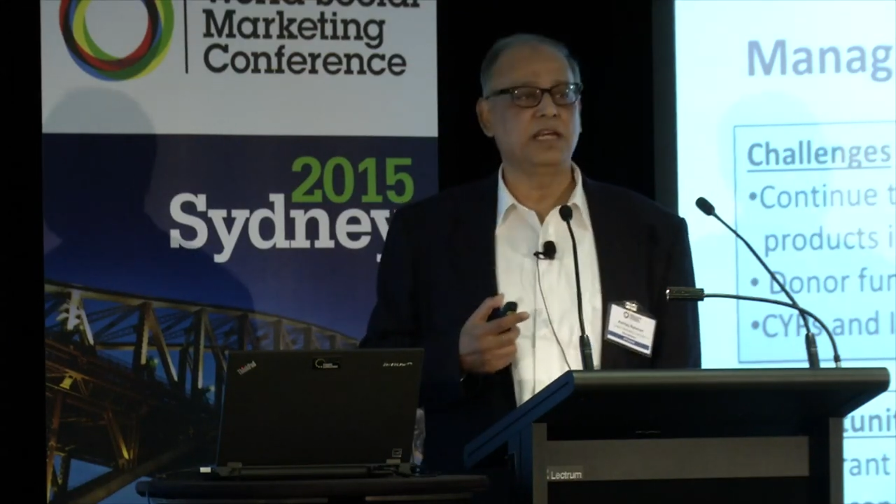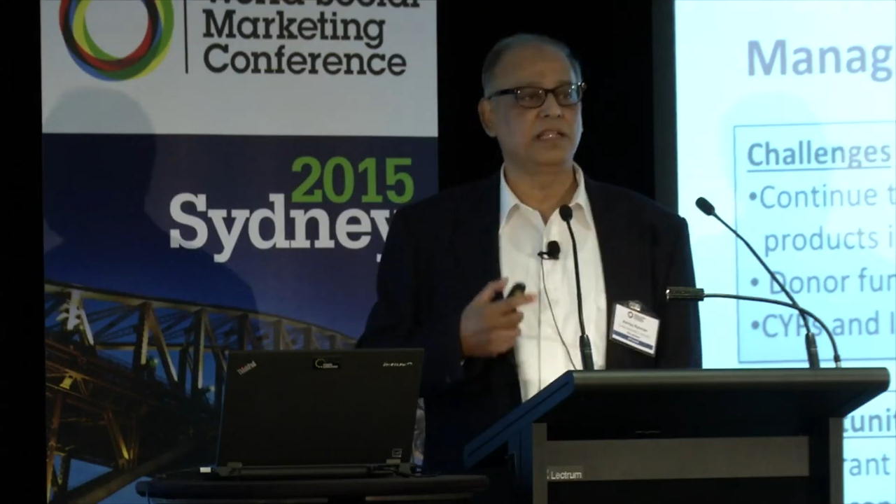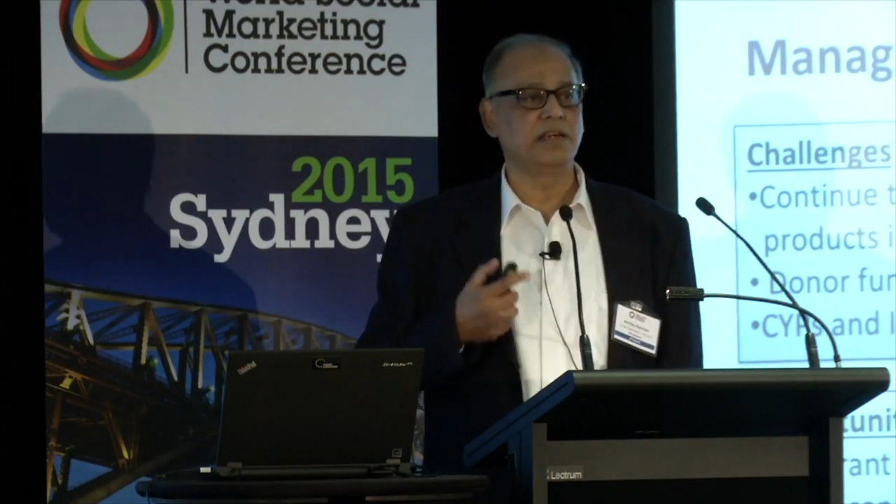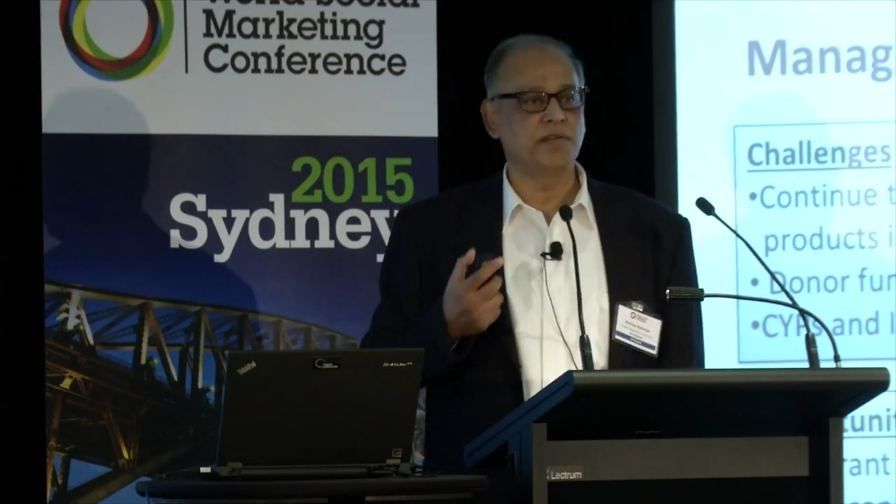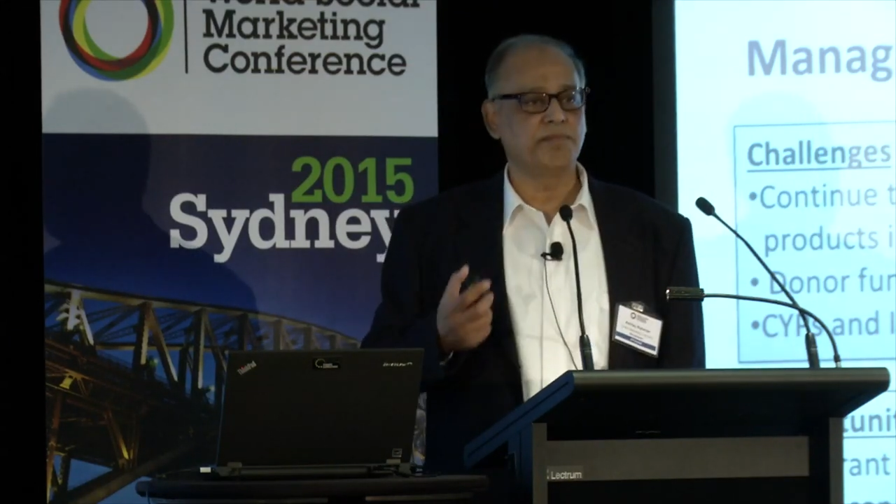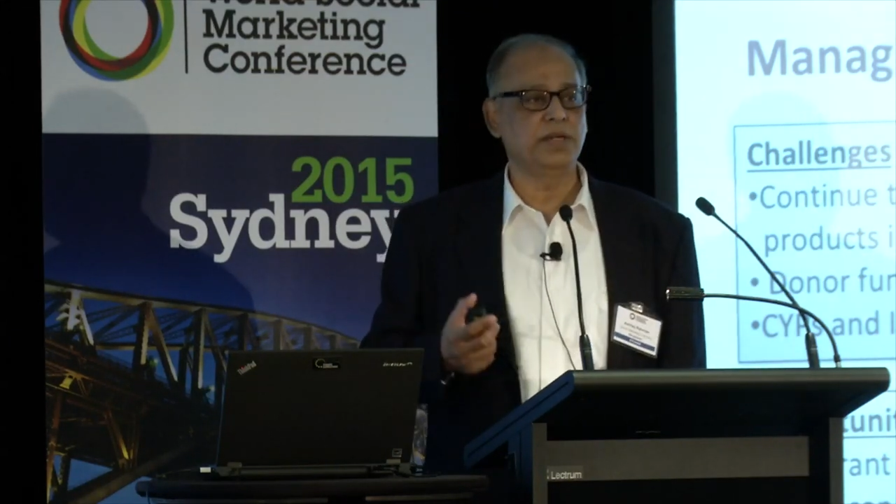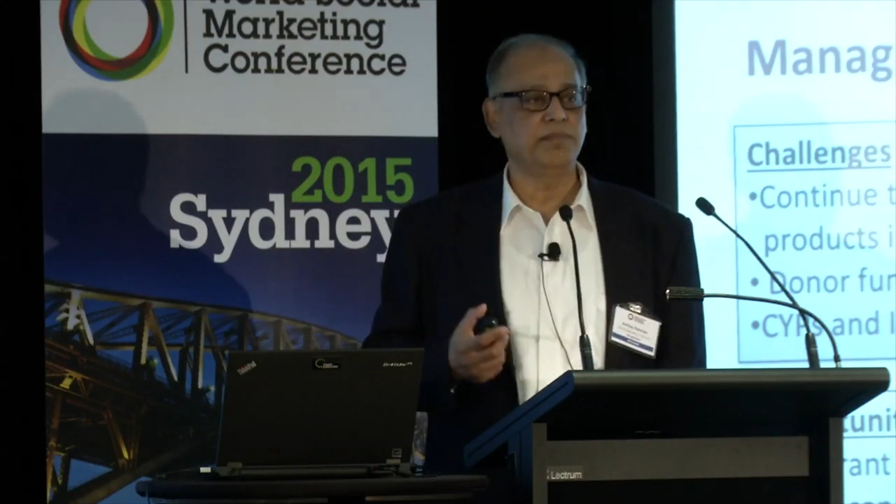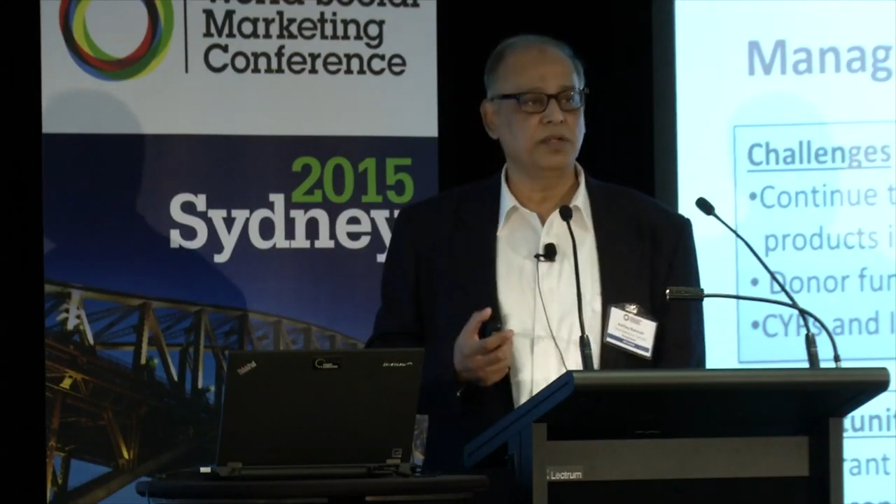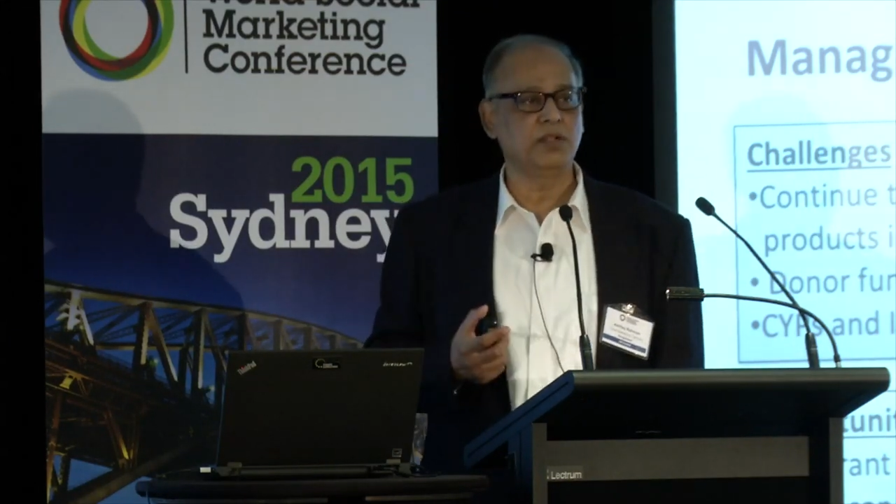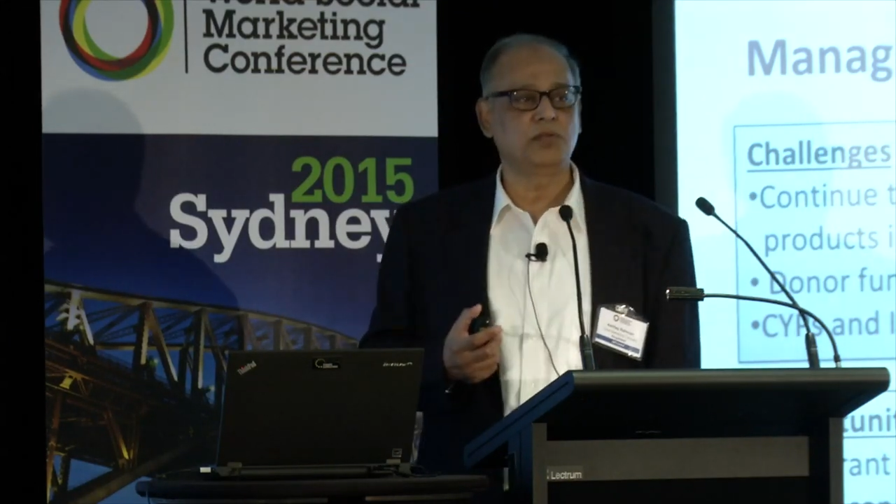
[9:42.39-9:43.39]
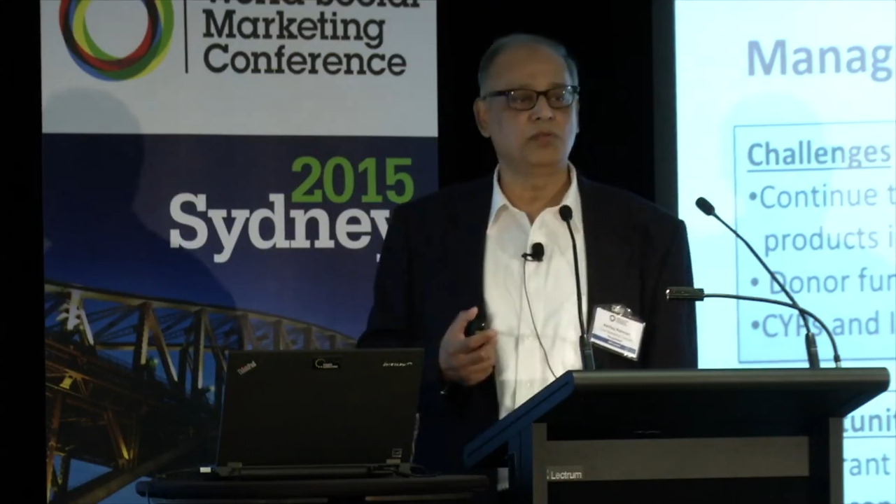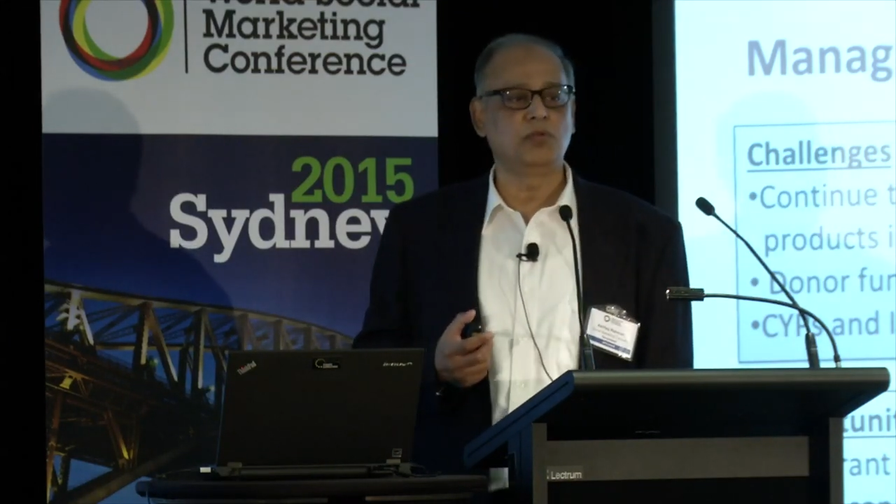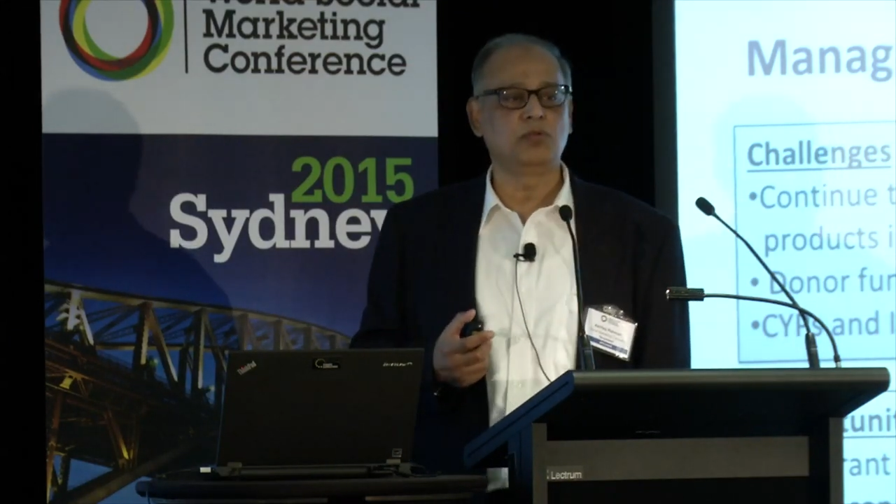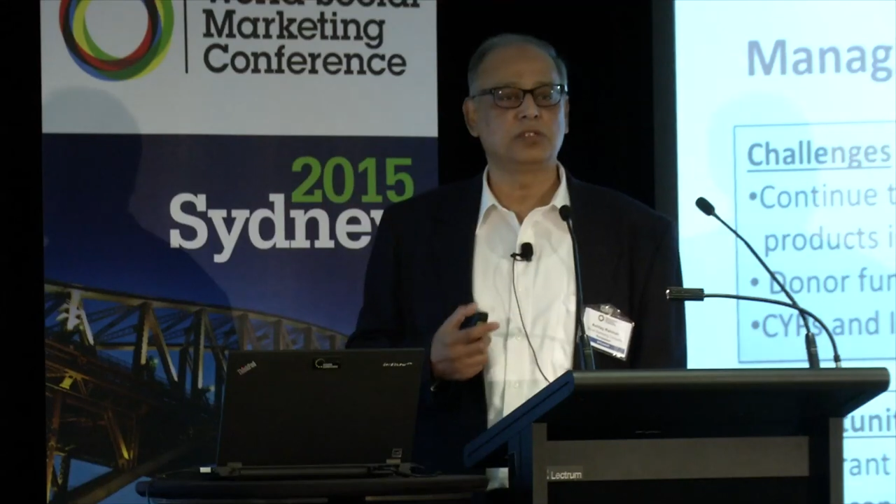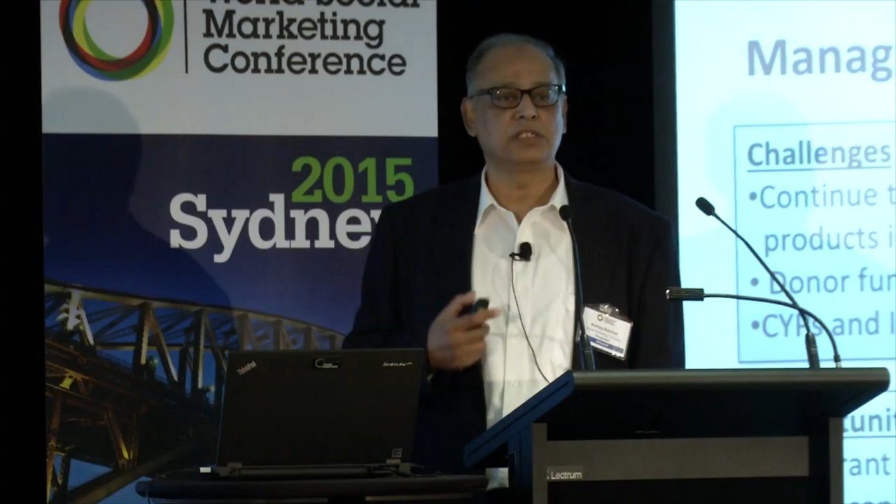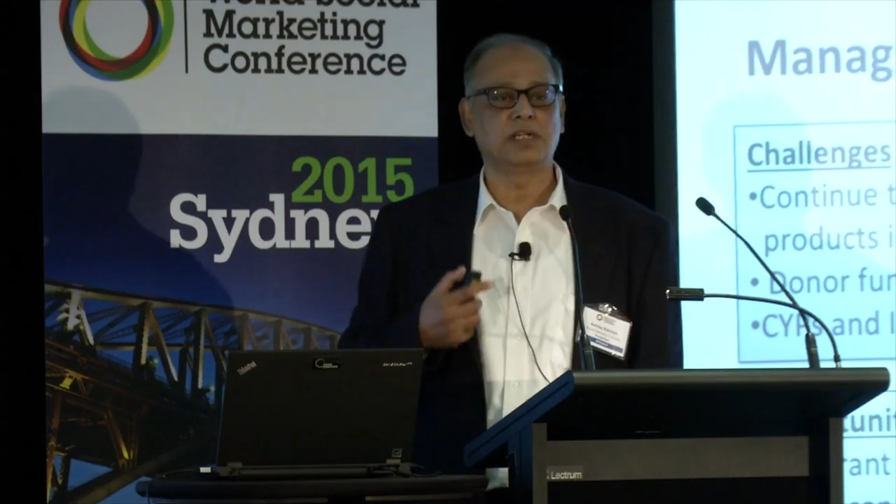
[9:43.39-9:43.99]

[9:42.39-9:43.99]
and there were people whose